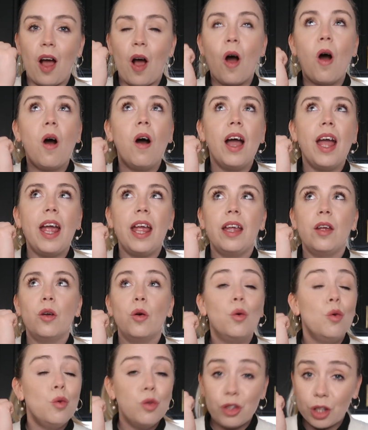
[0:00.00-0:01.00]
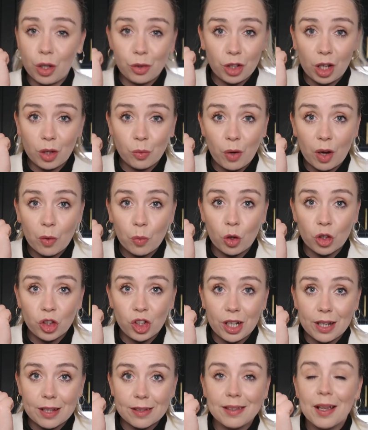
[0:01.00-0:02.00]
I also don't wear
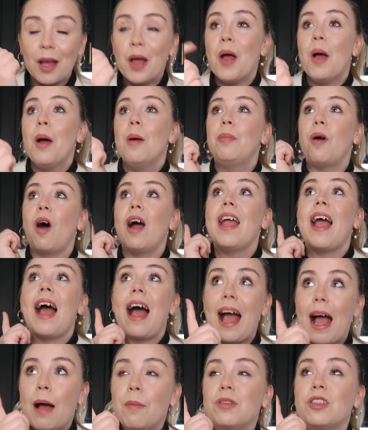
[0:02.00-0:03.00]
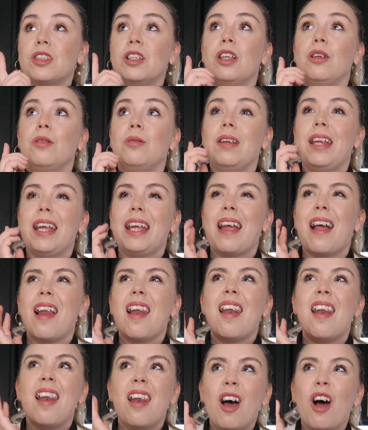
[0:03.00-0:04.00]
watches, but I absolutely
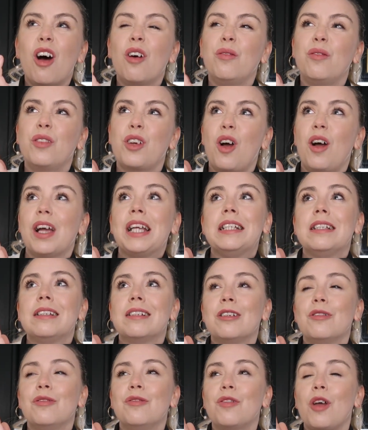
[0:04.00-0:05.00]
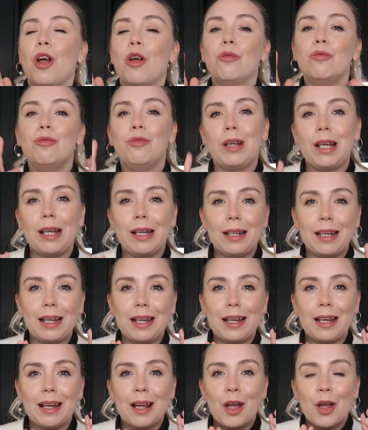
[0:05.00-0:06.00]
love kind of a
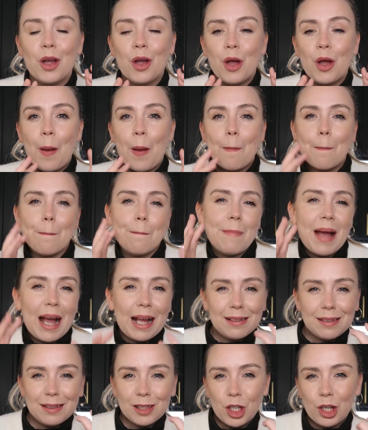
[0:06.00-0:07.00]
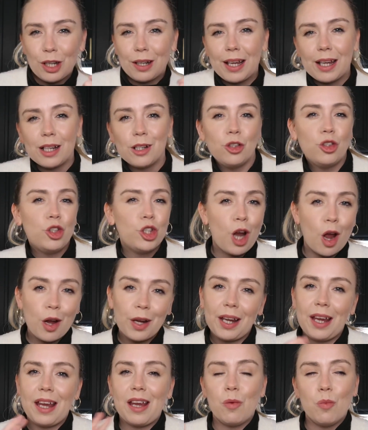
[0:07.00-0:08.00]
really masculine
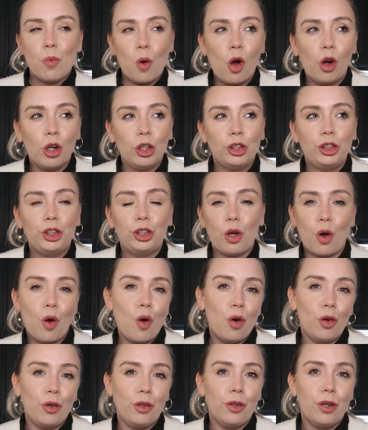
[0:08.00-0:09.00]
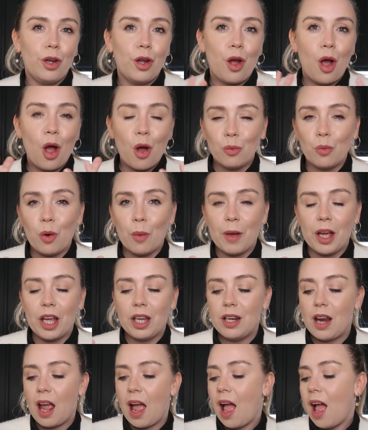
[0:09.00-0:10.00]
chunky watch on a
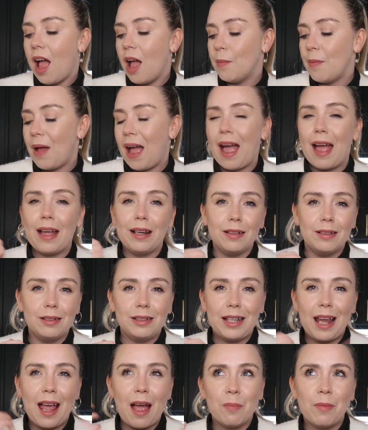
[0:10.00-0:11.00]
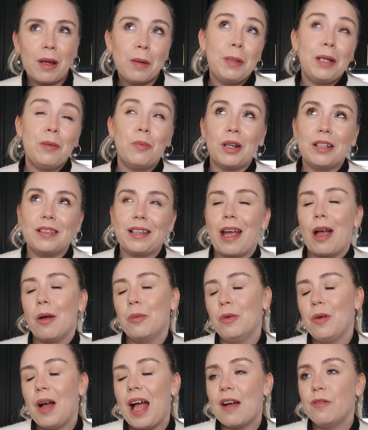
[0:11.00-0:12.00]
woman, and yeah, maybe one day I
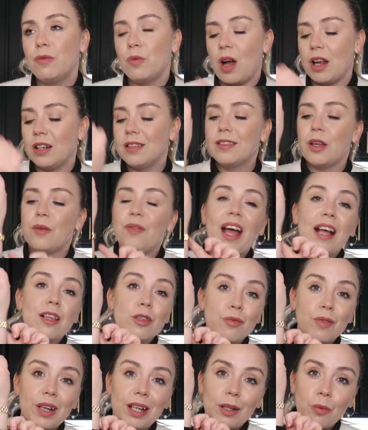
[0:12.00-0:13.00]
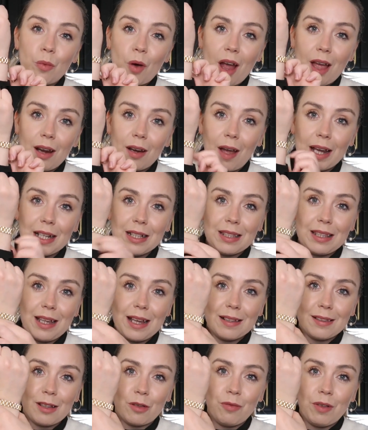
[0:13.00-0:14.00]
will have one. So that's really why I liked
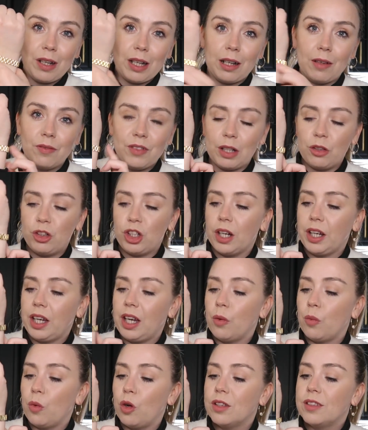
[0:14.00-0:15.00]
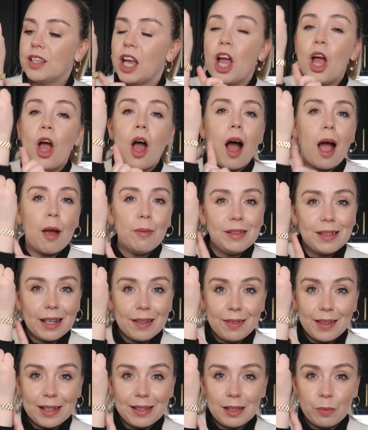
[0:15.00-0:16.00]
this. I really loved how chunky it was. I would
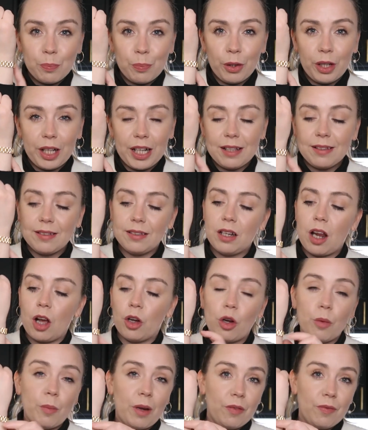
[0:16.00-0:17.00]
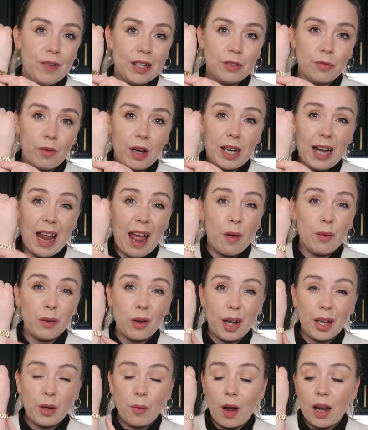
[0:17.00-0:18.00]
say this is pretty snug on my wrist right now, and
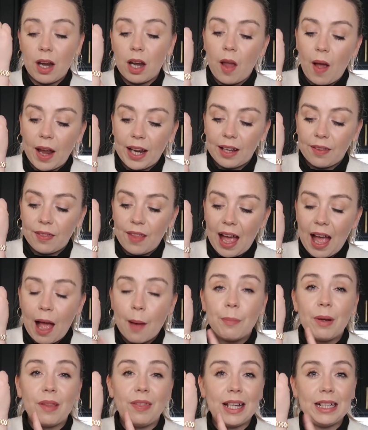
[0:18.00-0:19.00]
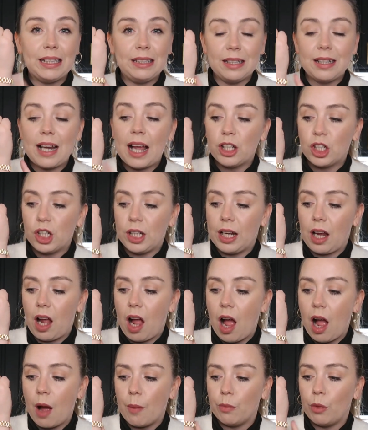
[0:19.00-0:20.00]
I quite like that, but they did actually
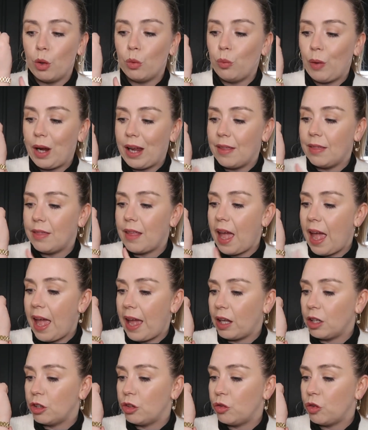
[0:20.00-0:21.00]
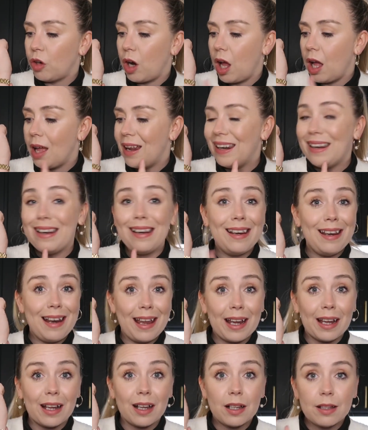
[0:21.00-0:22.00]
come with extra
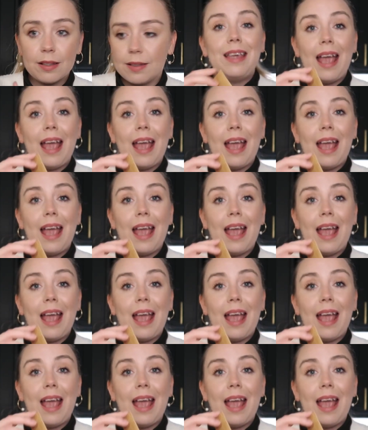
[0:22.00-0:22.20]
links.